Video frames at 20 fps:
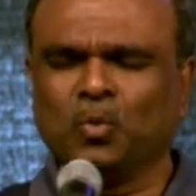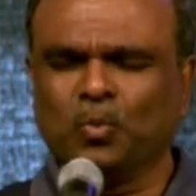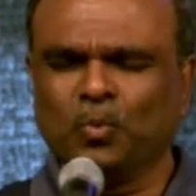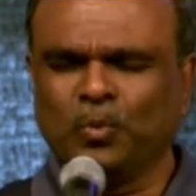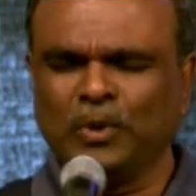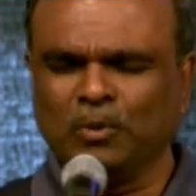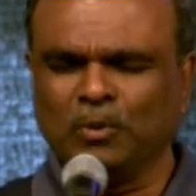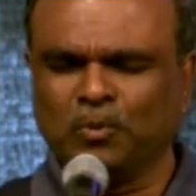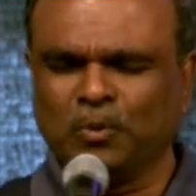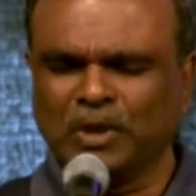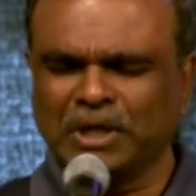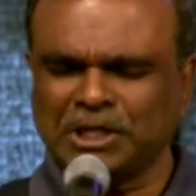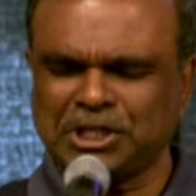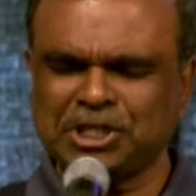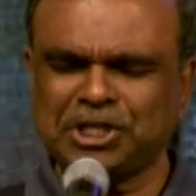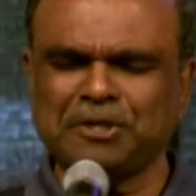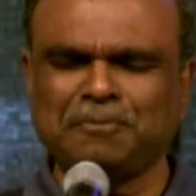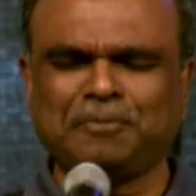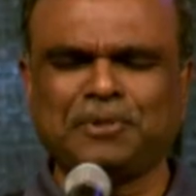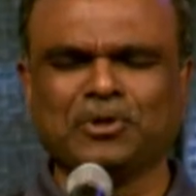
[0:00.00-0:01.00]
We
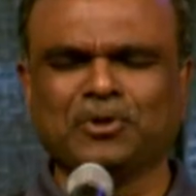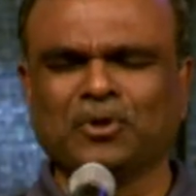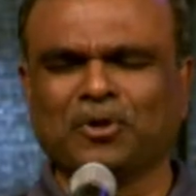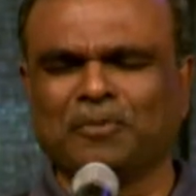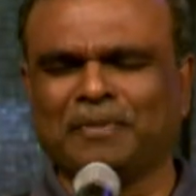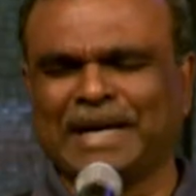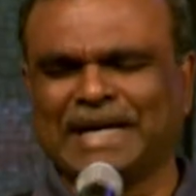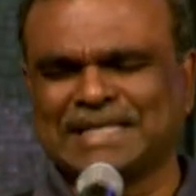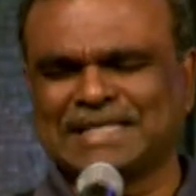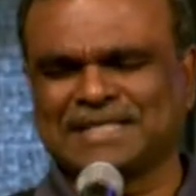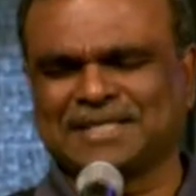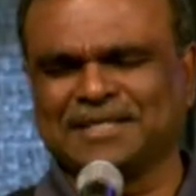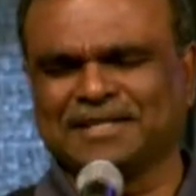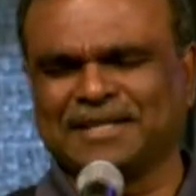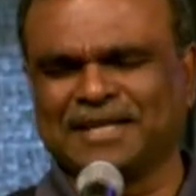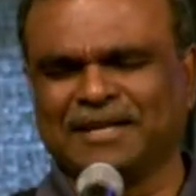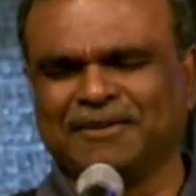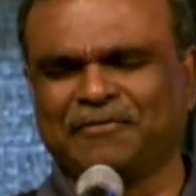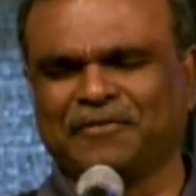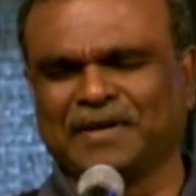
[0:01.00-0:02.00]
worship you, O Master,
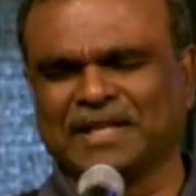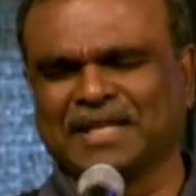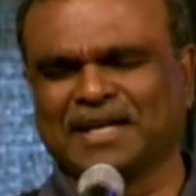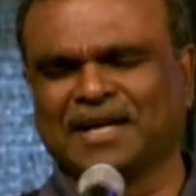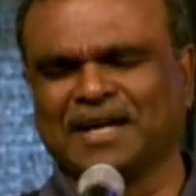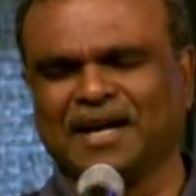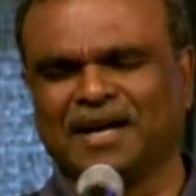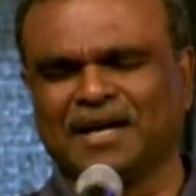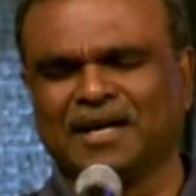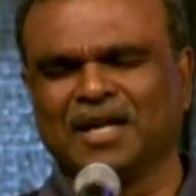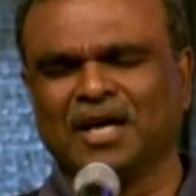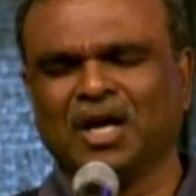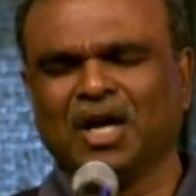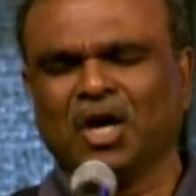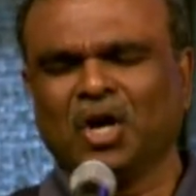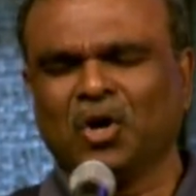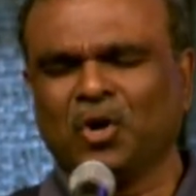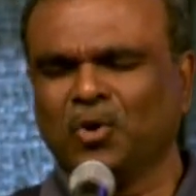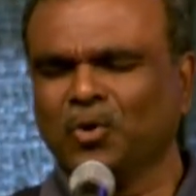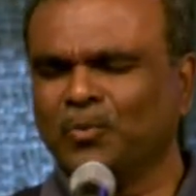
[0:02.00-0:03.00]
and Father God,
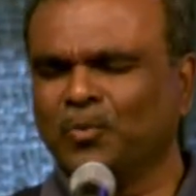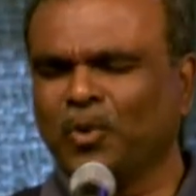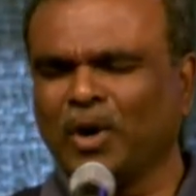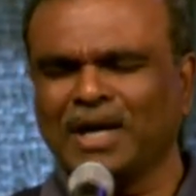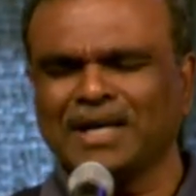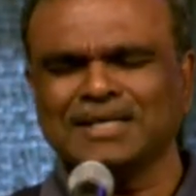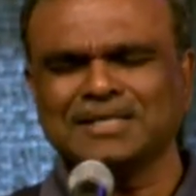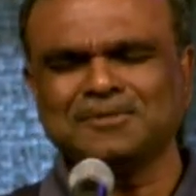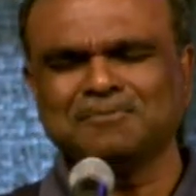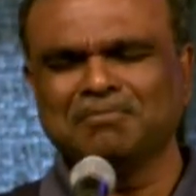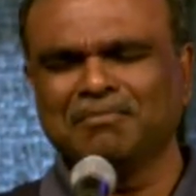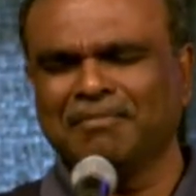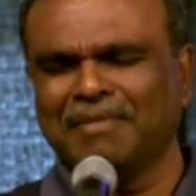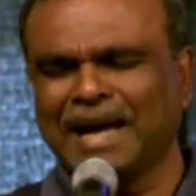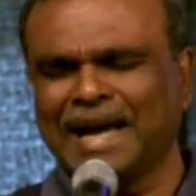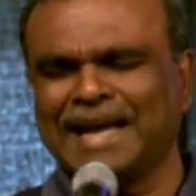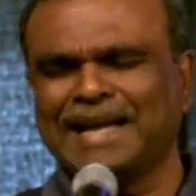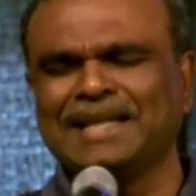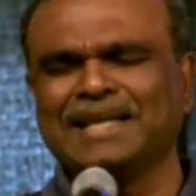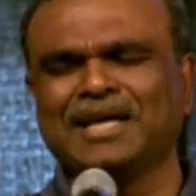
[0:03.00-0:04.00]
what is
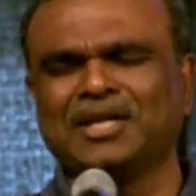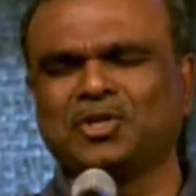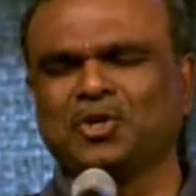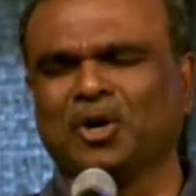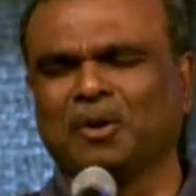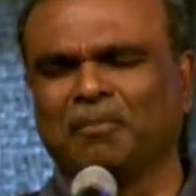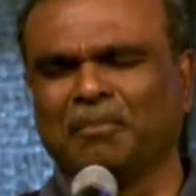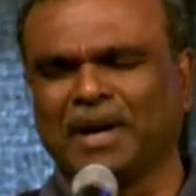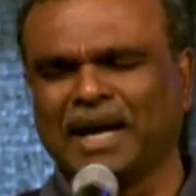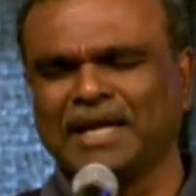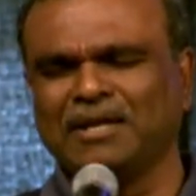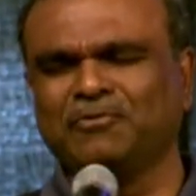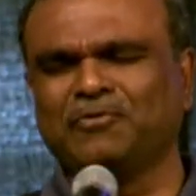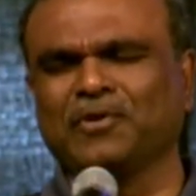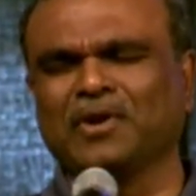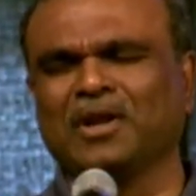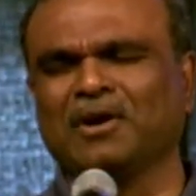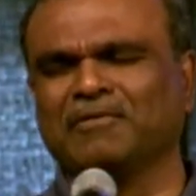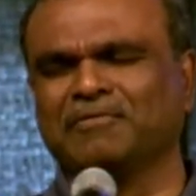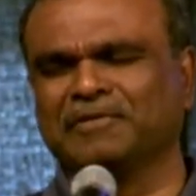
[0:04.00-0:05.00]
man that you are
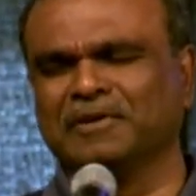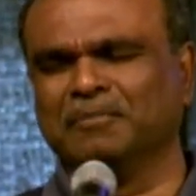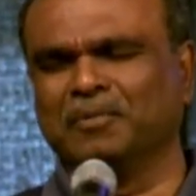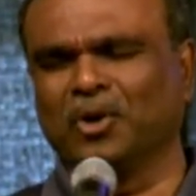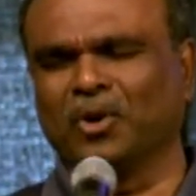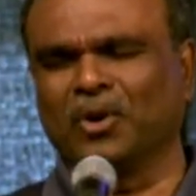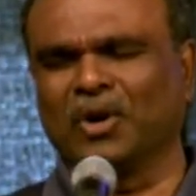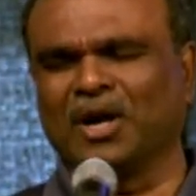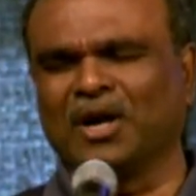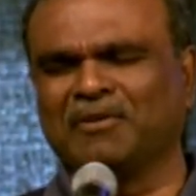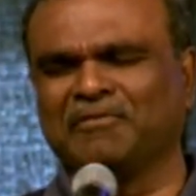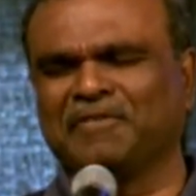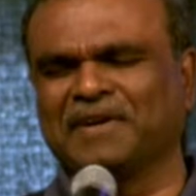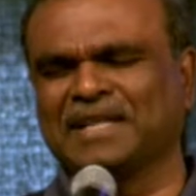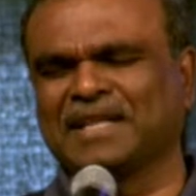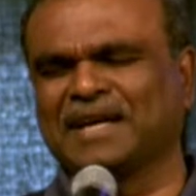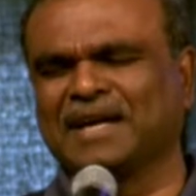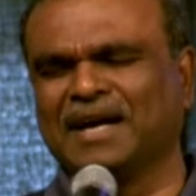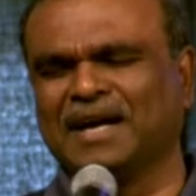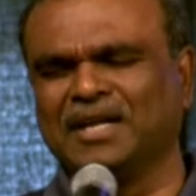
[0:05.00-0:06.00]
mindful of him, O Lord? Father
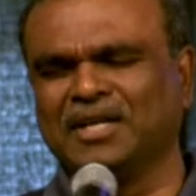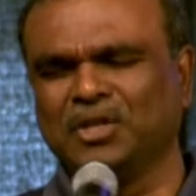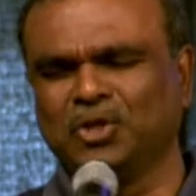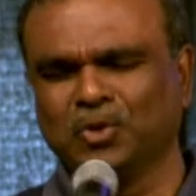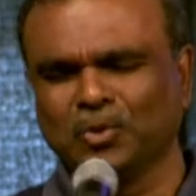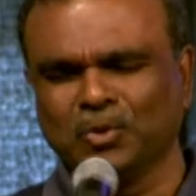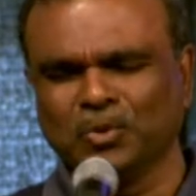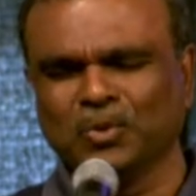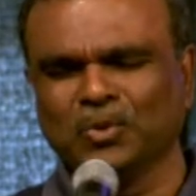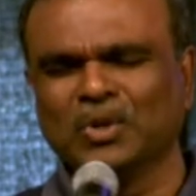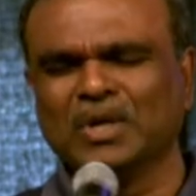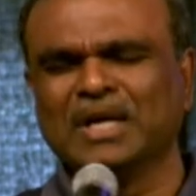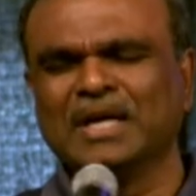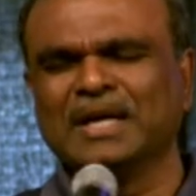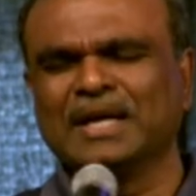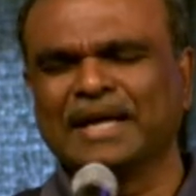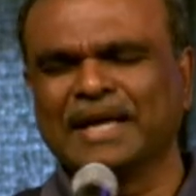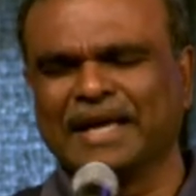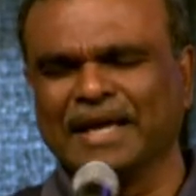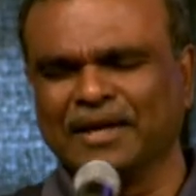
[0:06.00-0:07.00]
God,
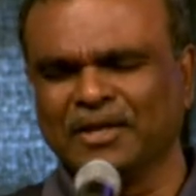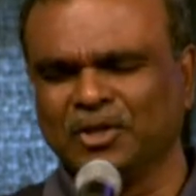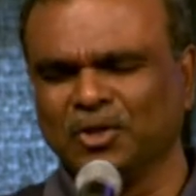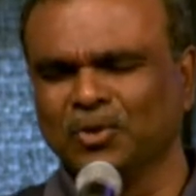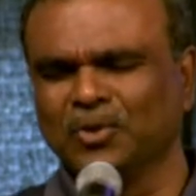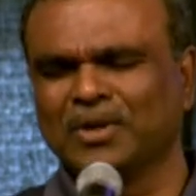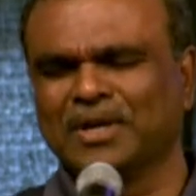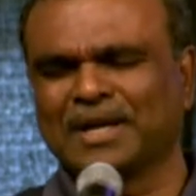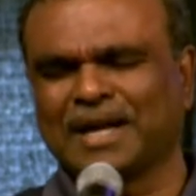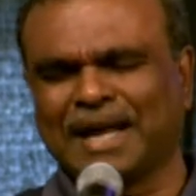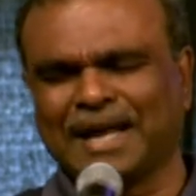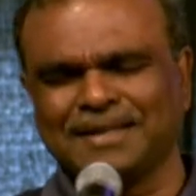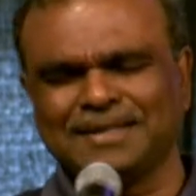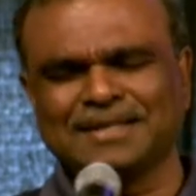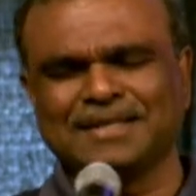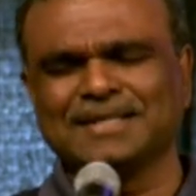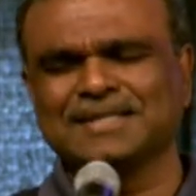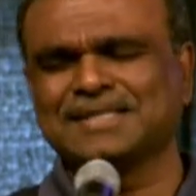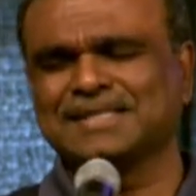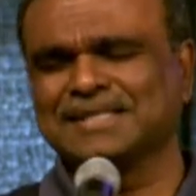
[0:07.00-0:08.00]
you
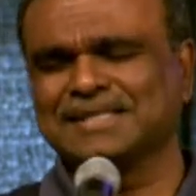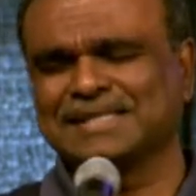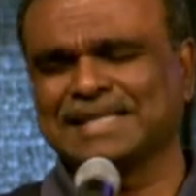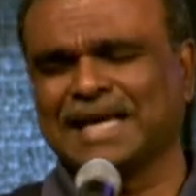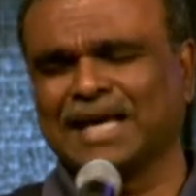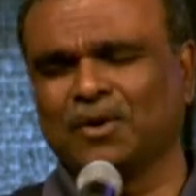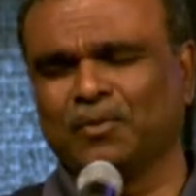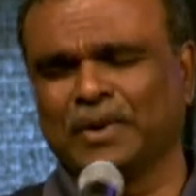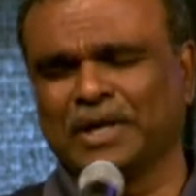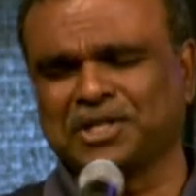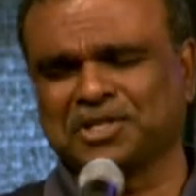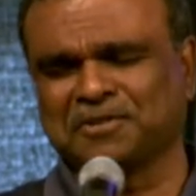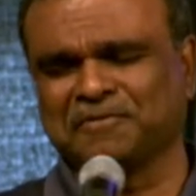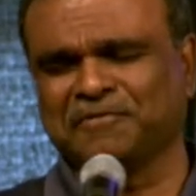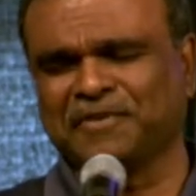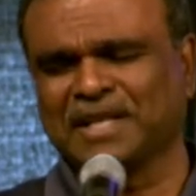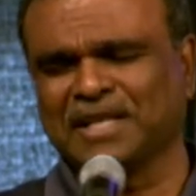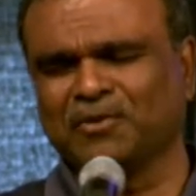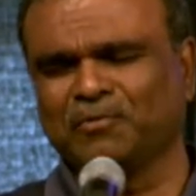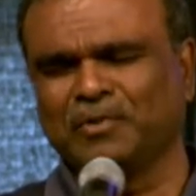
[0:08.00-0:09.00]
granted us the salvation.
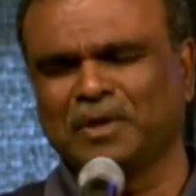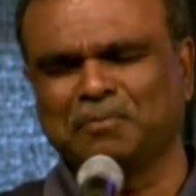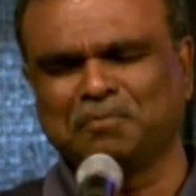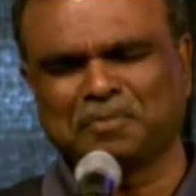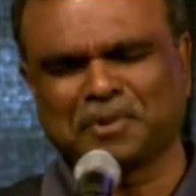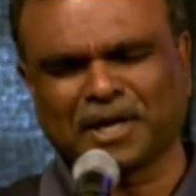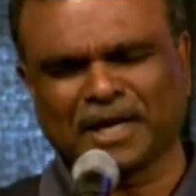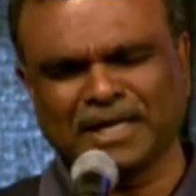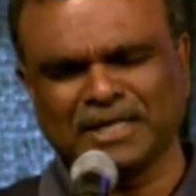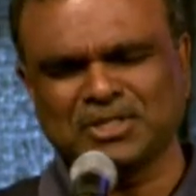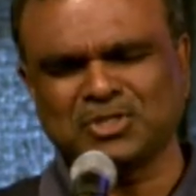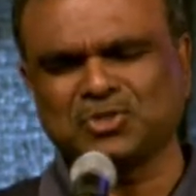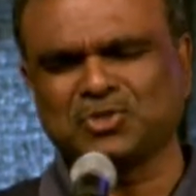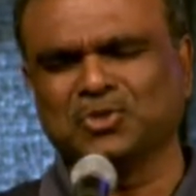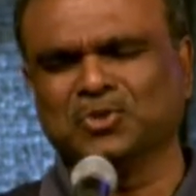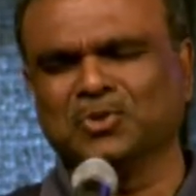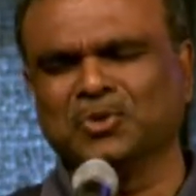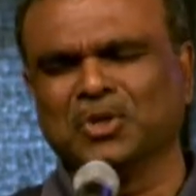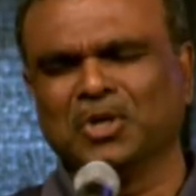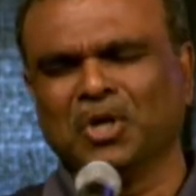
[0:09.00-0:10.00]
Father, we praise
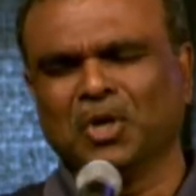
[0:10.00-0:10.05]
you.